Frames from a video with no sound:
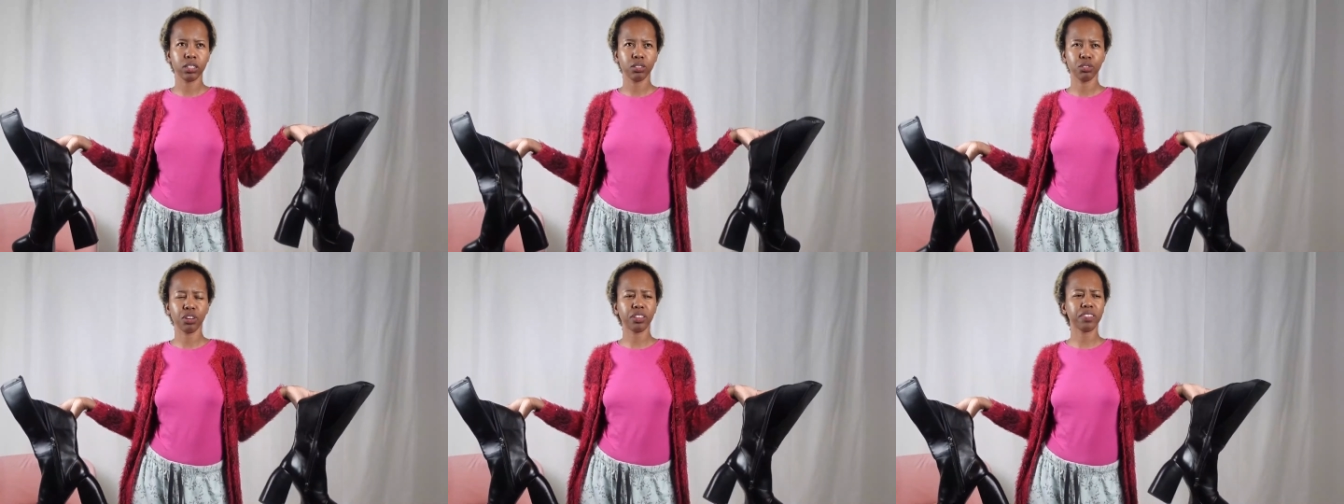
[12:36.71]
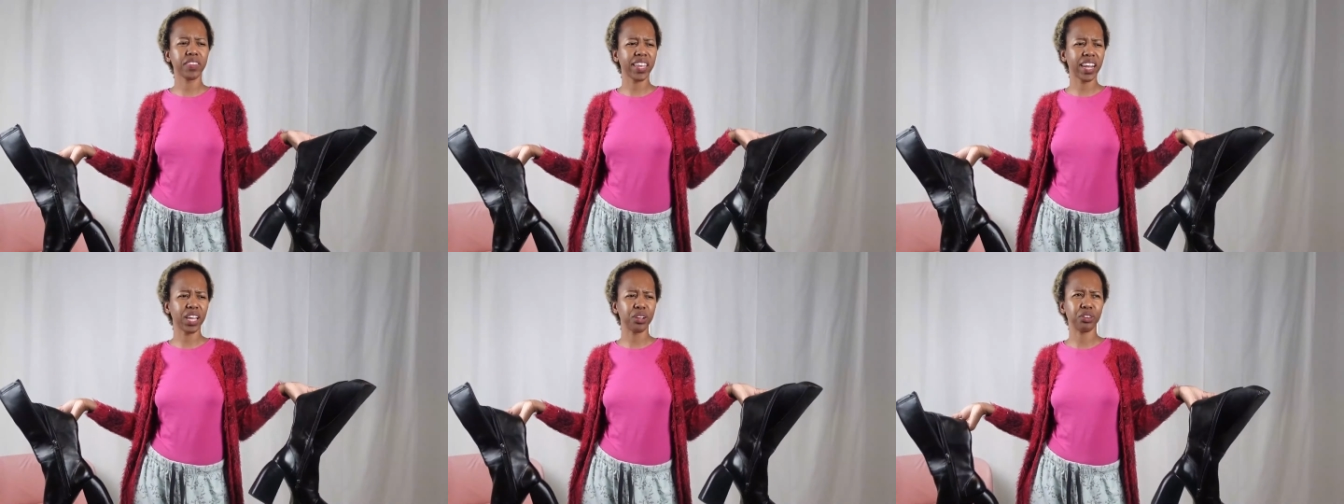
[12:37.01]

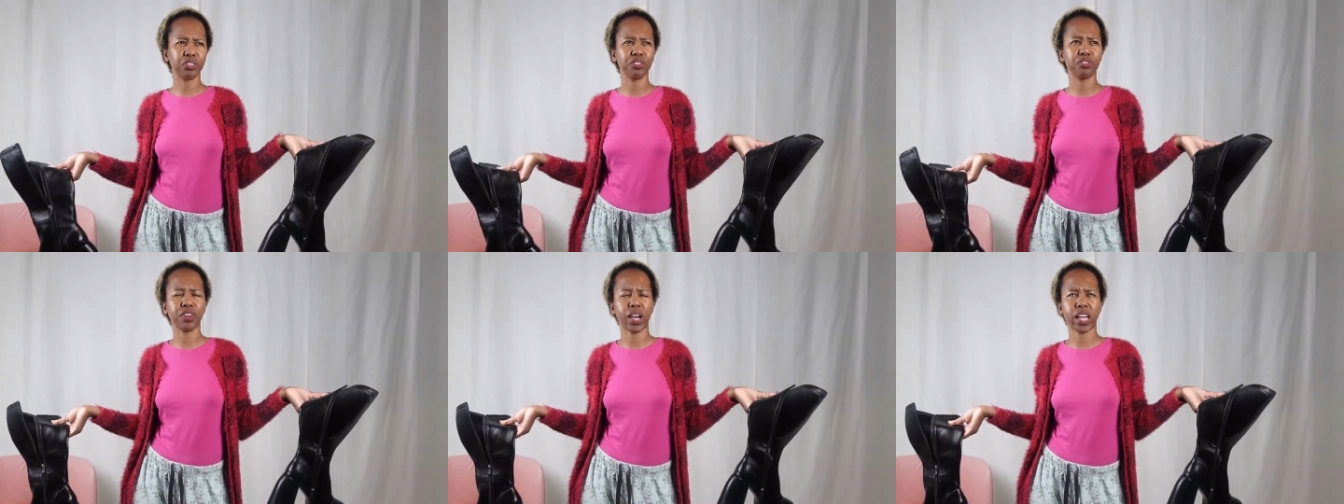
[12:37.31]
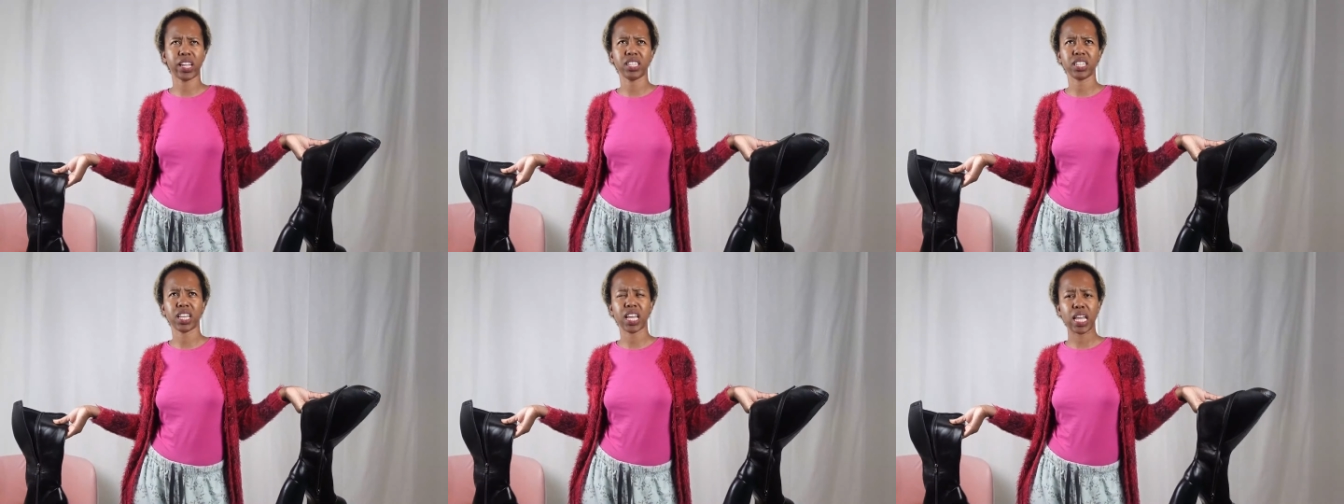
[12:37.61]
Not that I could
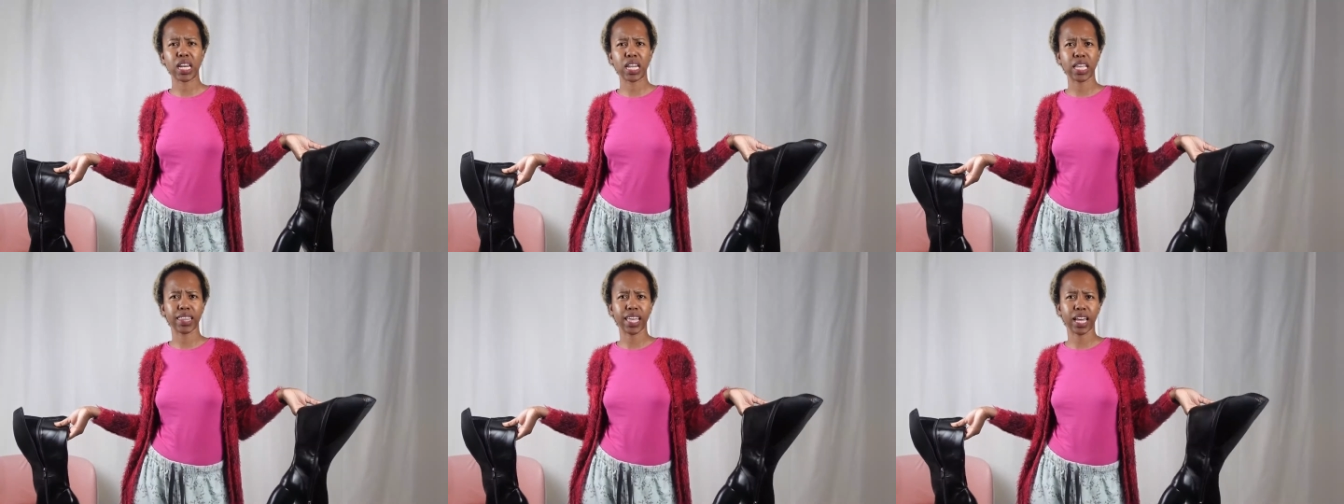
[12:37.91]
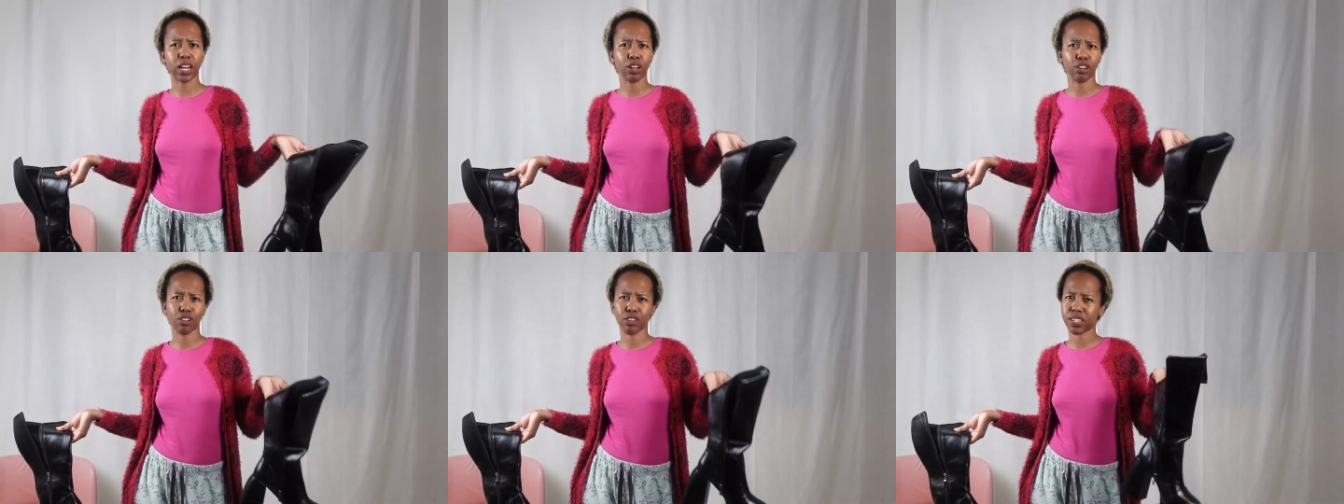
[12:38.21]
find any
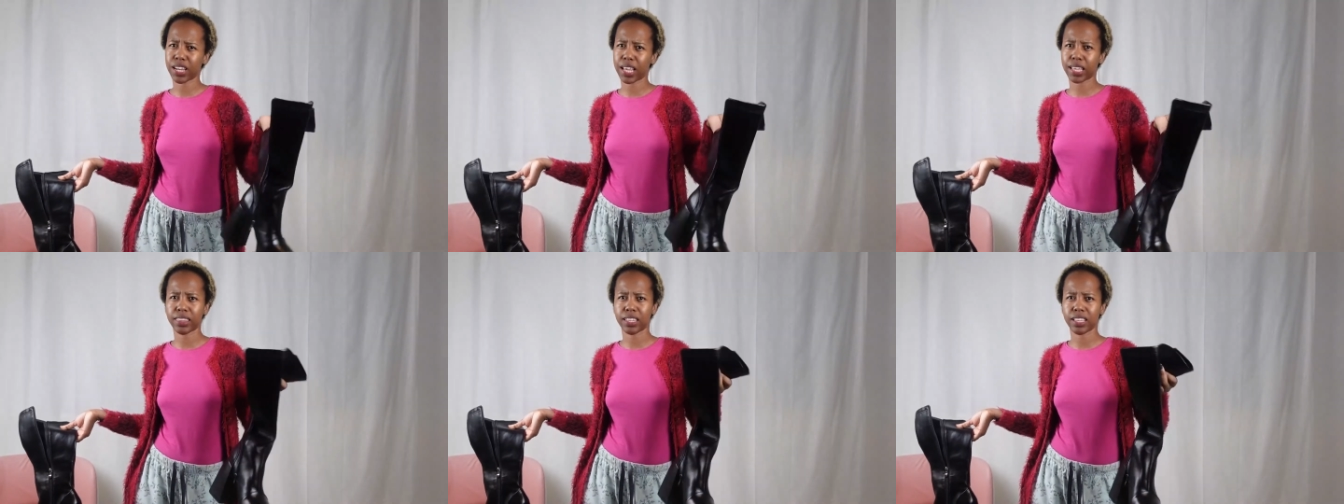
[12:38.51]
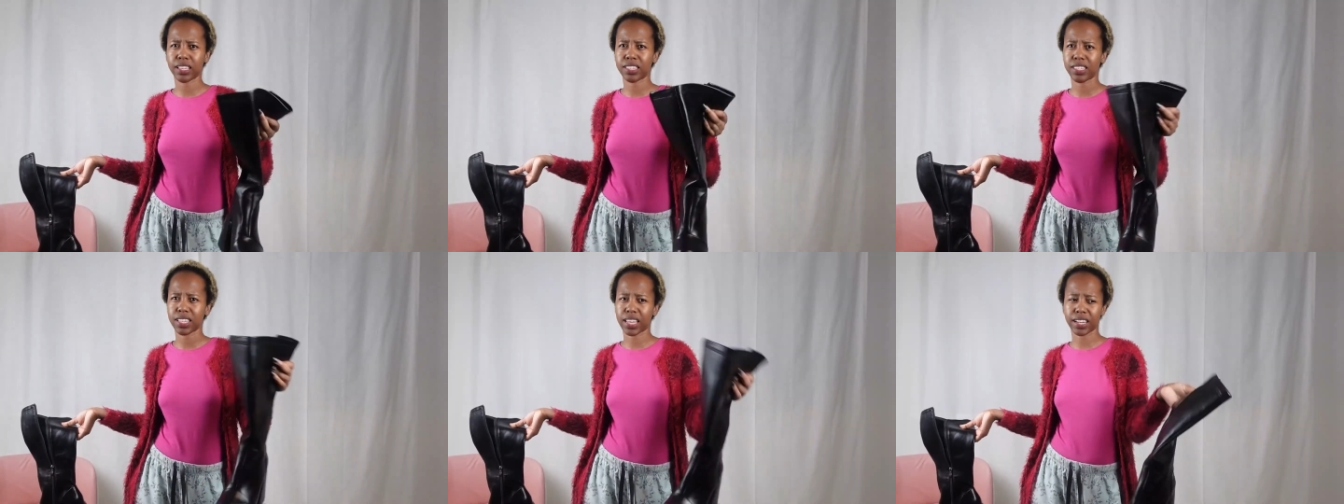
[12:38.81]
that looked like
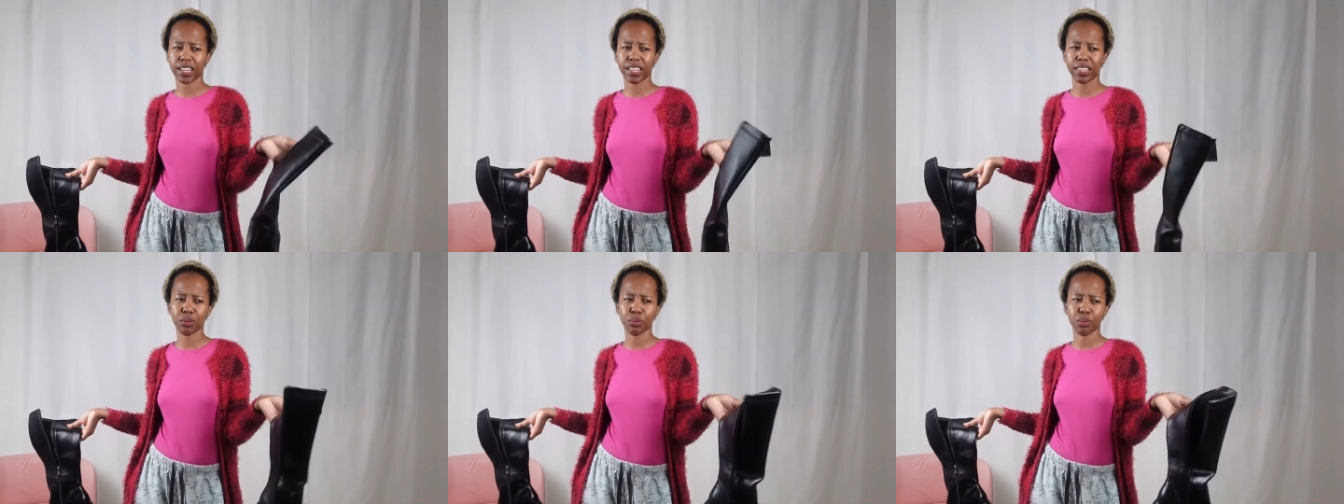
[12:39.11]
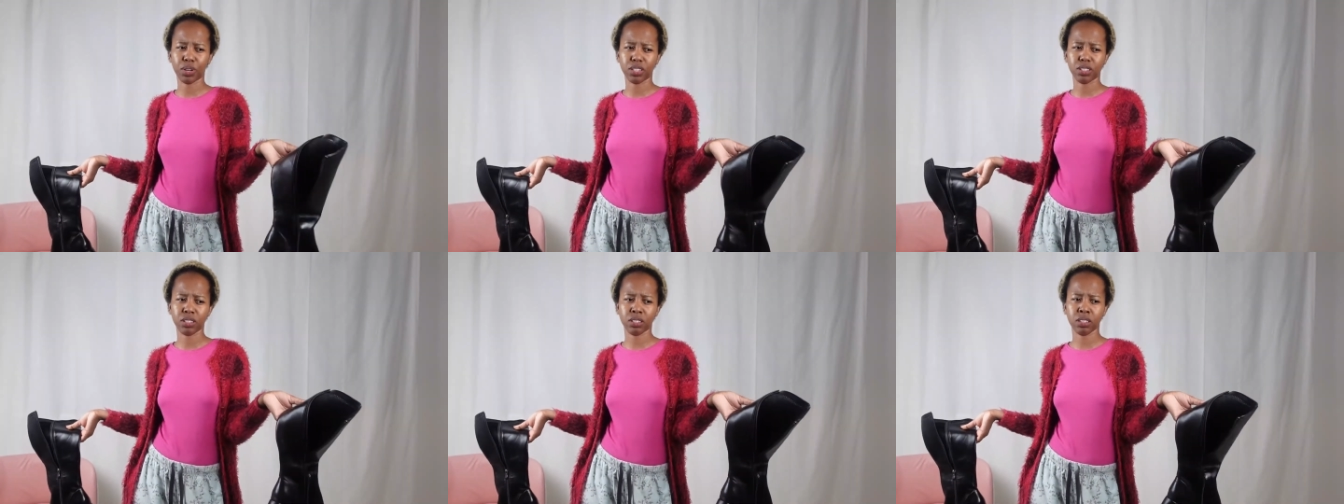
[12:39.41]
exactly the
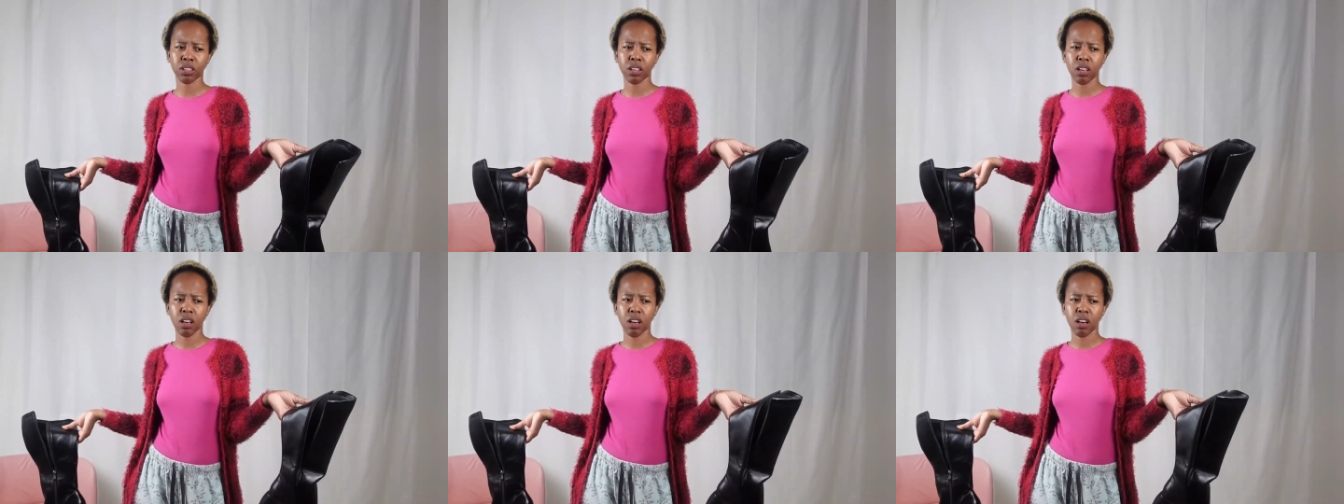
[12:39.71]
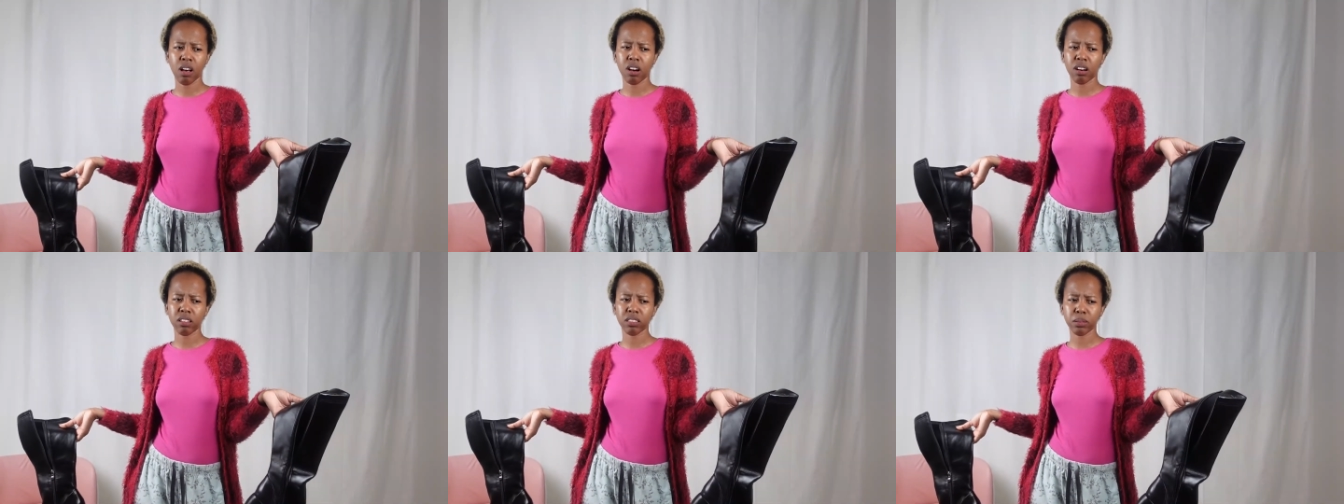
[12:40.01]
ones
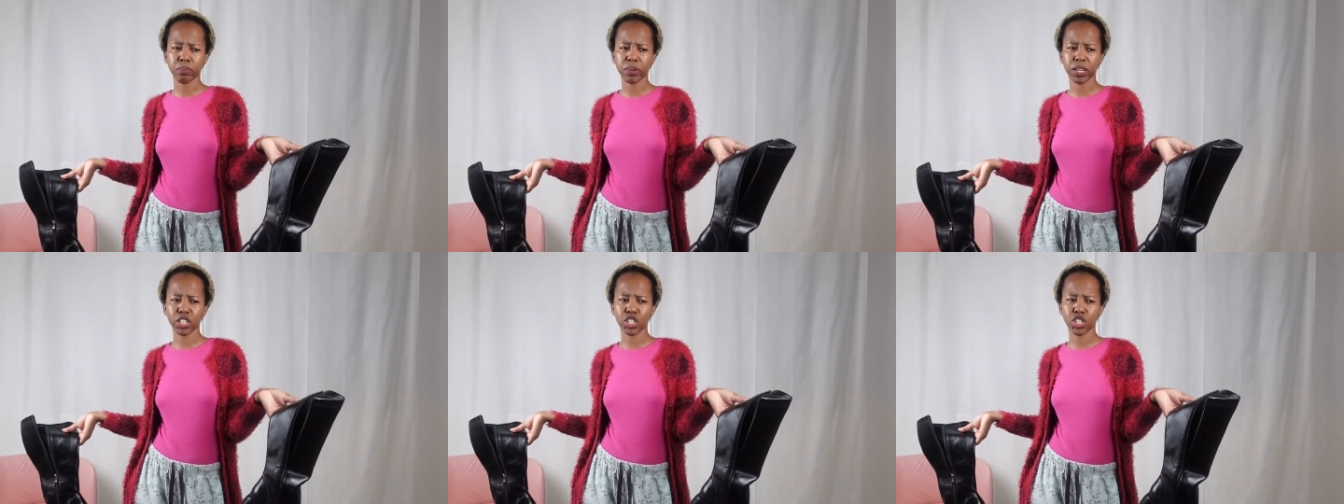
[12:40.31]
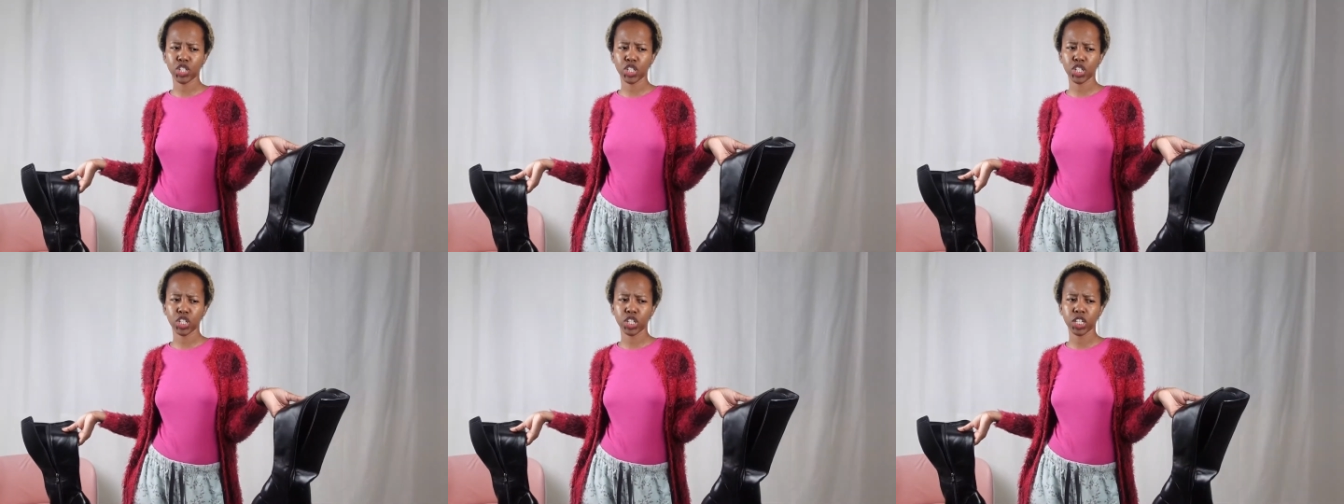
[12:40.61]
on the
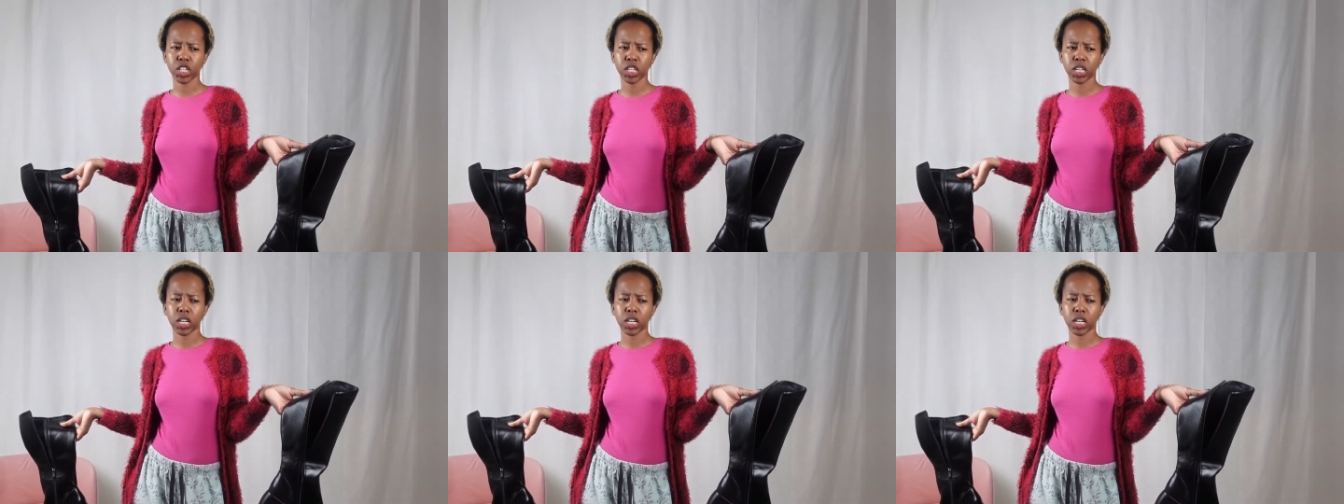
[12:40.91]
picture,